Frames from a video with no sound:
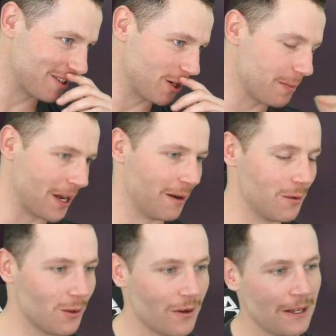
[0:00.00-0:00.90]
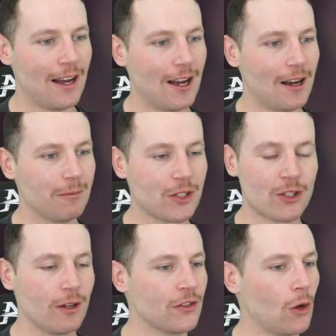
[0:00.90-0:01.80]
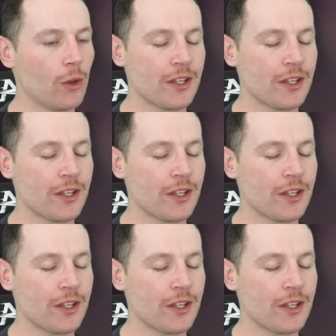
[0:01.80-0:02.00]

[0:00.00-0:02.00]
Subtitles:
Super humble. Deserves all the